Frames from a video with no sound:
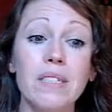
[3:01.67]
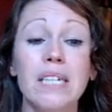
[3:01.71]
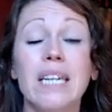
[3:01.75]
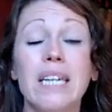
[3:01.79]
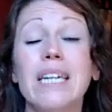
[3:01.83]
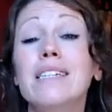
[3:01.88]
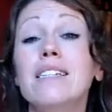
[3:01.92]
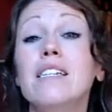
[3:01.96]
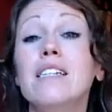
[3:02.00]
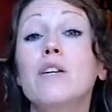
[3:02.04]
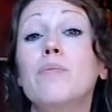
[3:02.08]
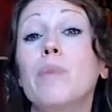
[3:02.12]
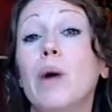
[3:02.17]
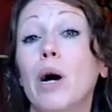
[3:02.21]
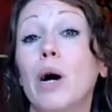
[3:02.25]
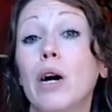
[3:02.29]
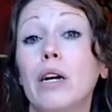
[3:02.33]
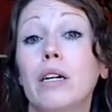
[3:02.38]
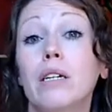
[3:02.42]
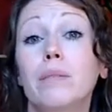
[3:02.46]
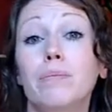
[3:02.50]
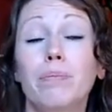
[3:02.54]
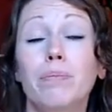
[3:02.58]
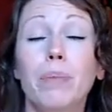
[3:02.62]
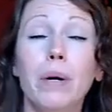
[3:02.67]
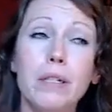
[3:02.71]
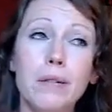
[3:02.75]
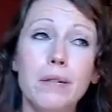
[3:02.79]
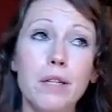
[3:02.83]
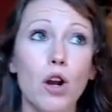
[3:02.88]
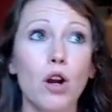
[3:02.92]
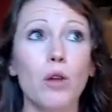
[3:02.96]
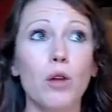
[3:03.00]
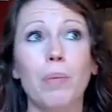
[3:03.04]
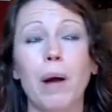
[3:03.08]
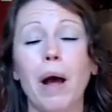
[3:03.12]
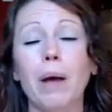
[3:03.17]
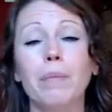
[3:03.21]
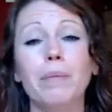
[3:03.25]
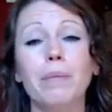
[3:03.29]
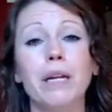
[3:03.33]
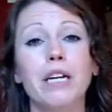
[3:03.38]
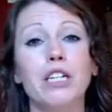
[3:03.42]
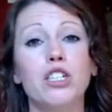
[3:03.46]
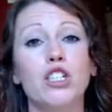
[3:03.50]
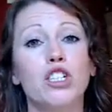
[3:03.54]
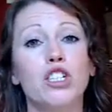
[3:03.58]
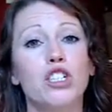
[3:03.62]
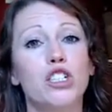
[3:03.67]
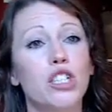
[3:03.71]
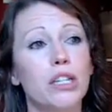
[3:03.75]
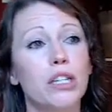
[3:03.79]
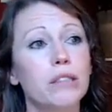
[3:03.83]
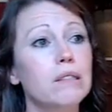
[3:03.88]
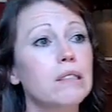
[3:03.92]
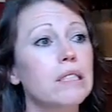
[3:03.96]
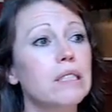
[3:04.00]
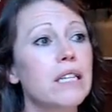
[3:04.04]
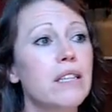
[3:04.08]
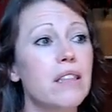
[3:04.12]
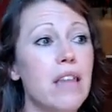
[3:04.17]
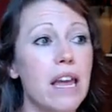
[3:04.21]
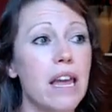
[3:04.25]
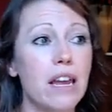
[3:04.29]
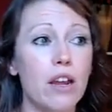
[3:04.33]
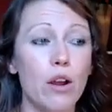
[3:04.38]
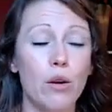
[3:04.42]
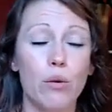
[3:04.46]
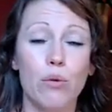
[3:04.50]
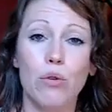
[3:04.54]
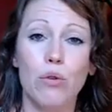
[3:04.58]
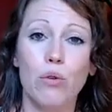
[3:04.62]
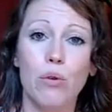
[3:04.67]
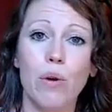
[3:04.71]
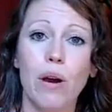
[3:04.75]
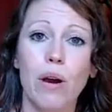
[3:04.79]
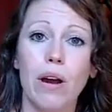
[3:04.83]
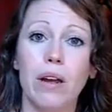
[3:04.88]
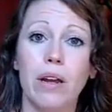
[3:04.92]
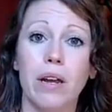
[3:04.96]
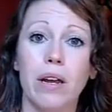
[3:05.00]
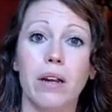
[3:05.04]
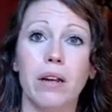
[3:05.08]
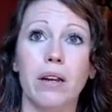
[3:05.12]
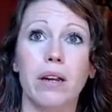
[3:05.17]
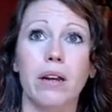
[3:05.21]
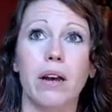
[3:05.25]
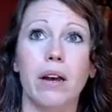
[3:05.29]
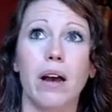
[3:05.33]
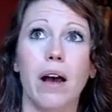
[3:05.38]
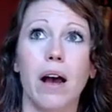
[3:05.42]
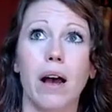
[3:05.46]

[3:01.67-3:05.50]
Is it a book? Books are published. Generally, they go through a